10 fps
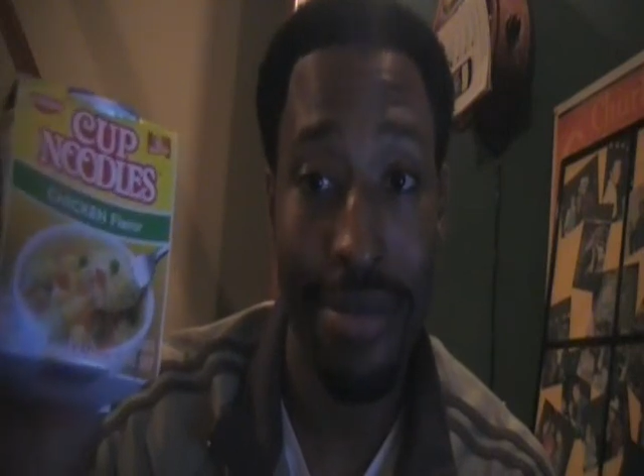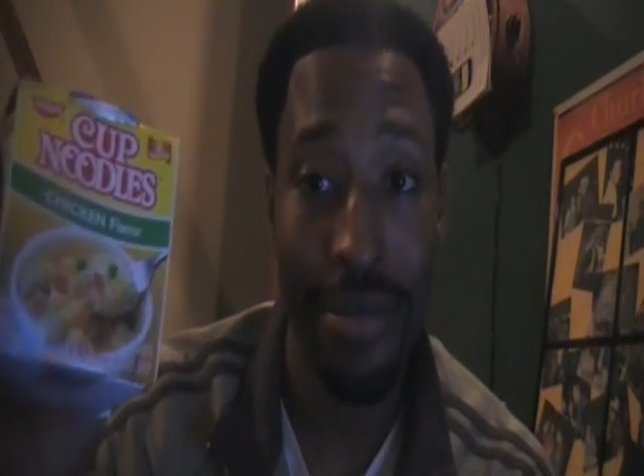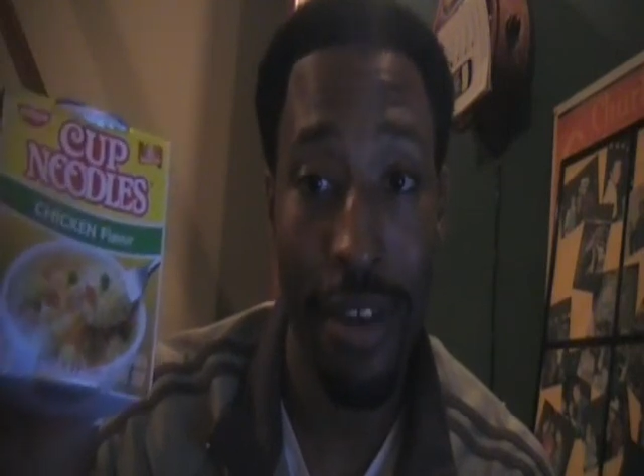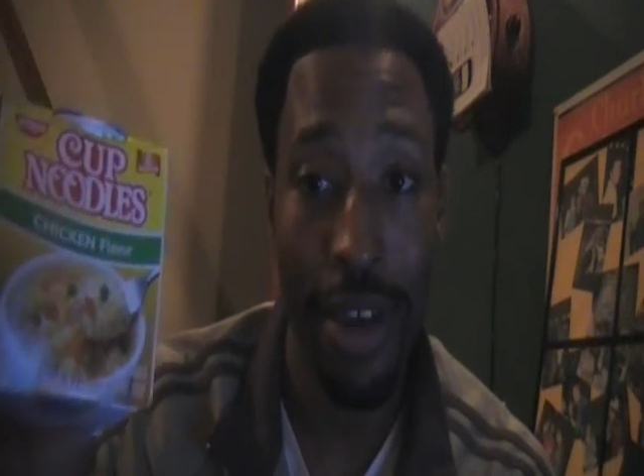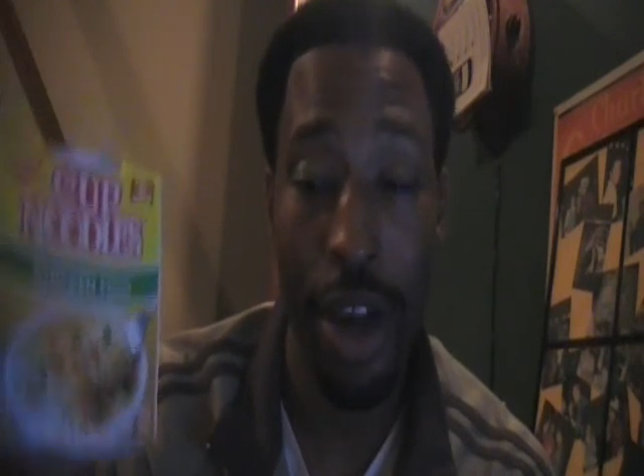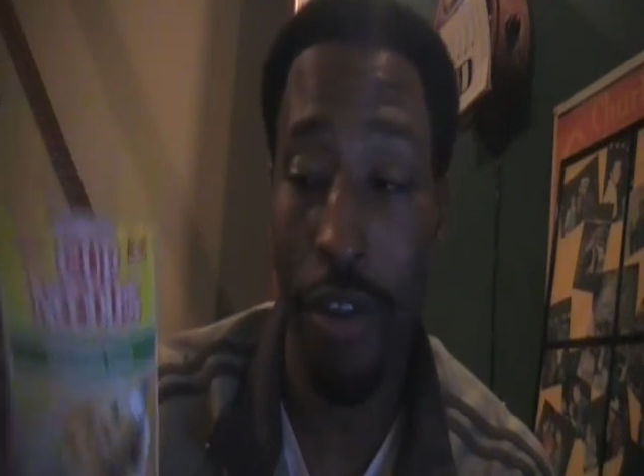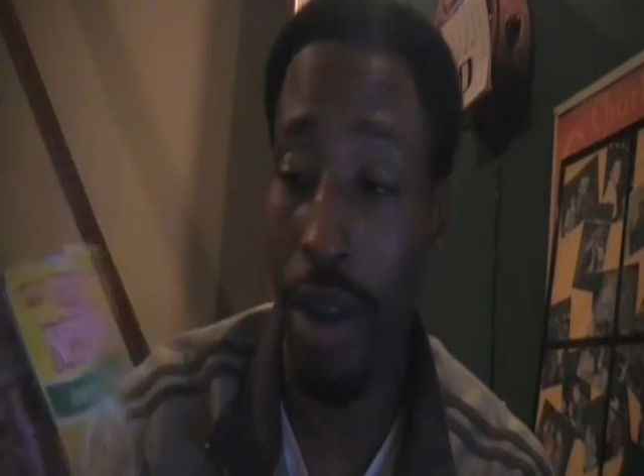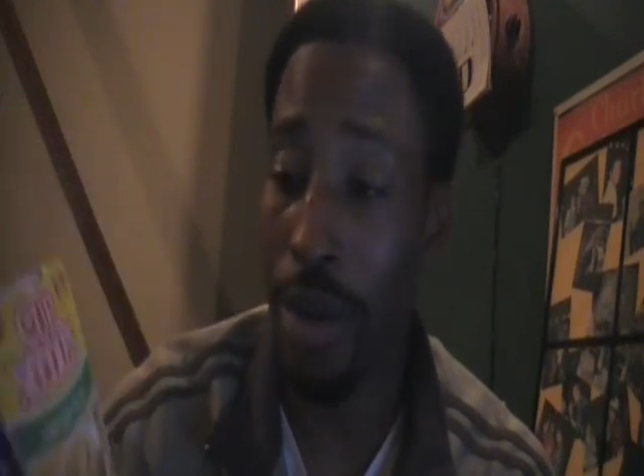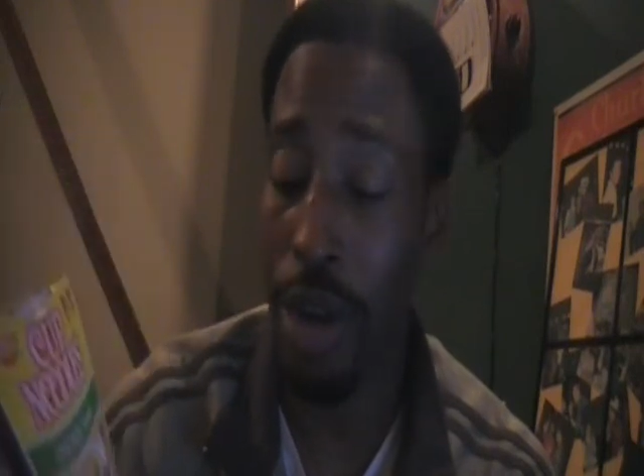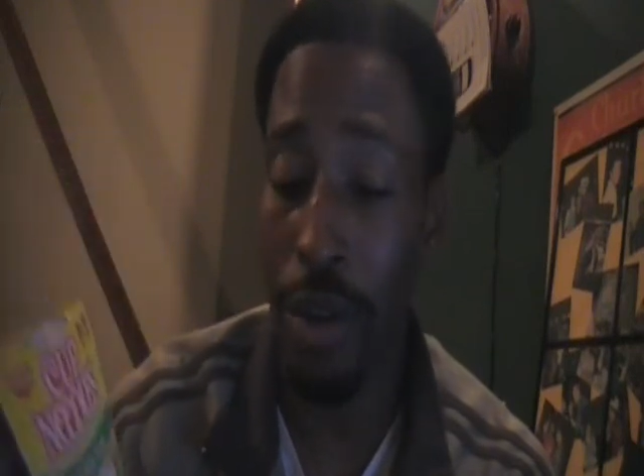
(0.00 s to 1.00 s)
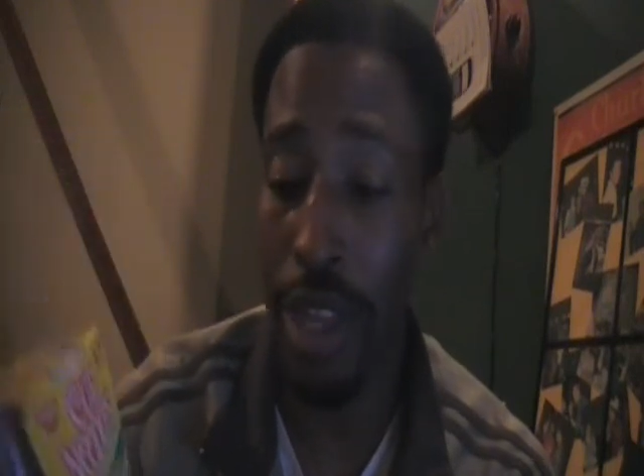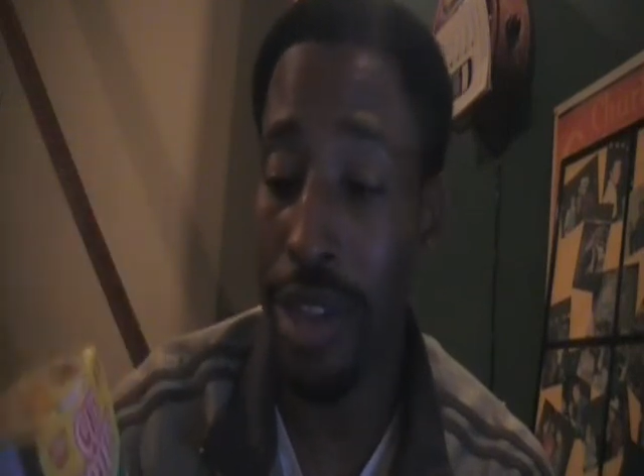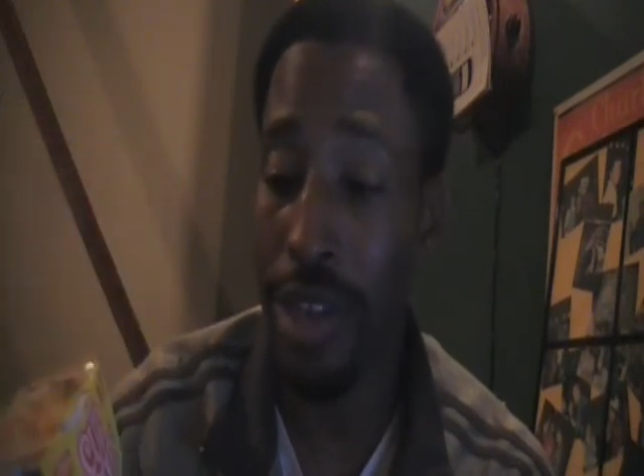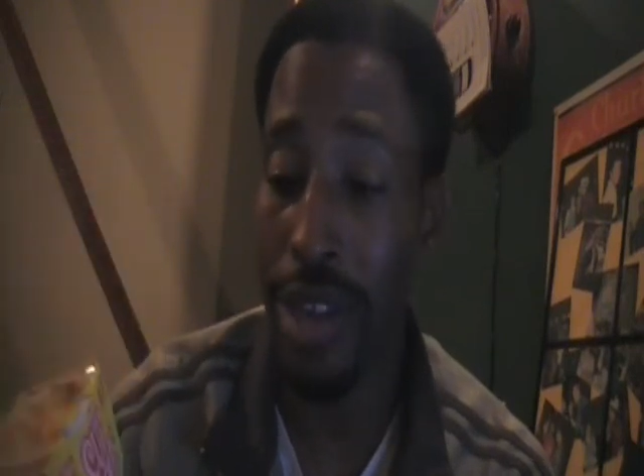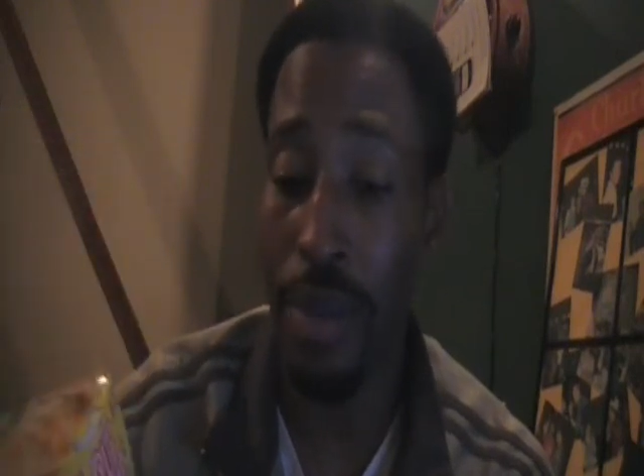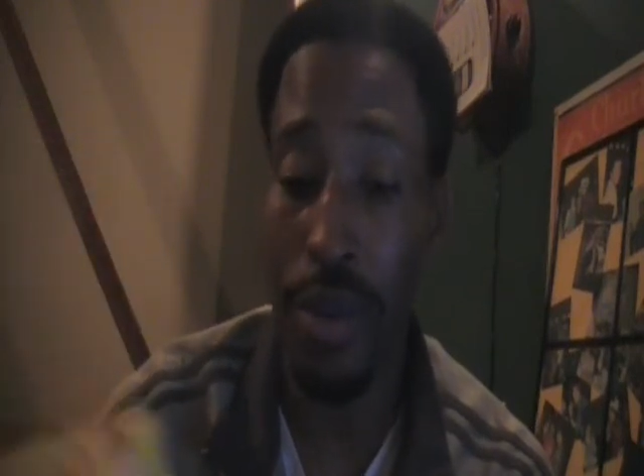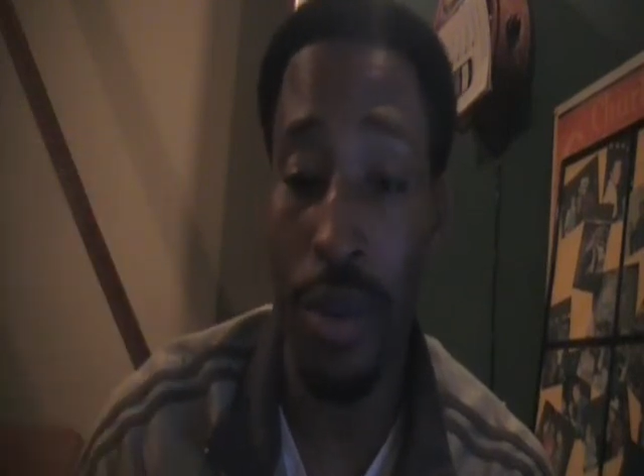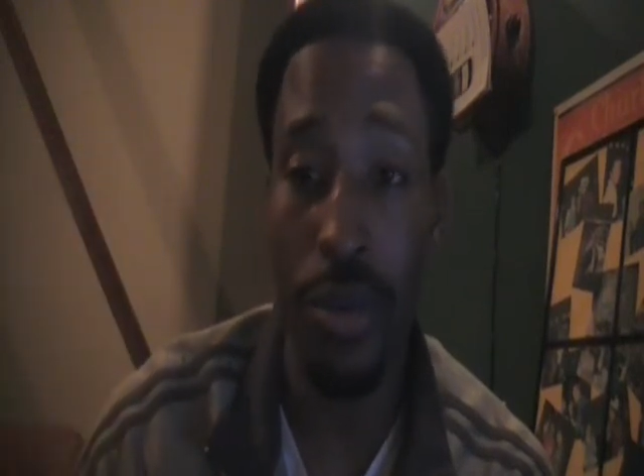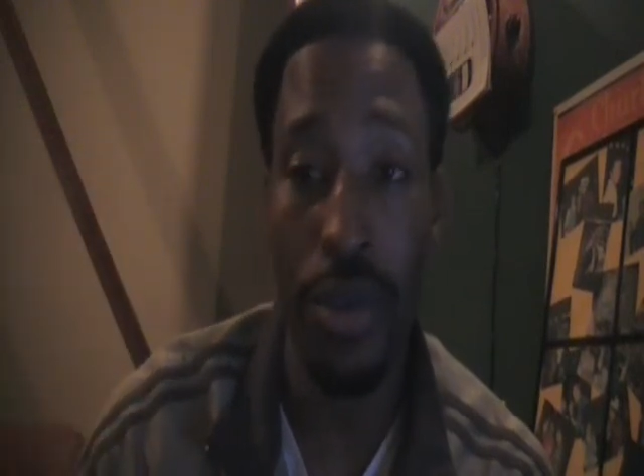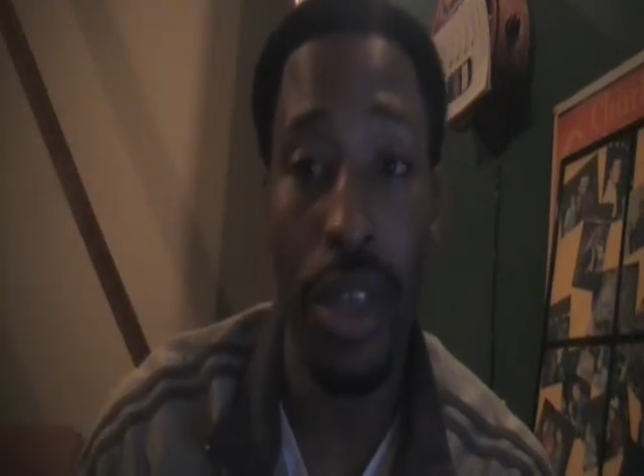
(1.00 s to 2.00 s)
I'm very hungry. I'm going to go eat these cup of
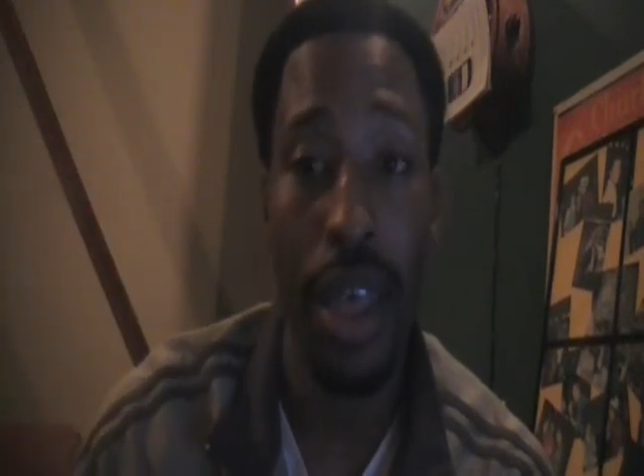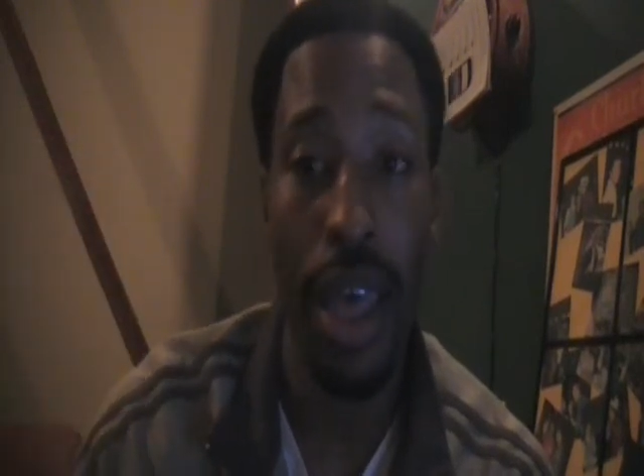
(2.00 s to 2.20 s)
noodles.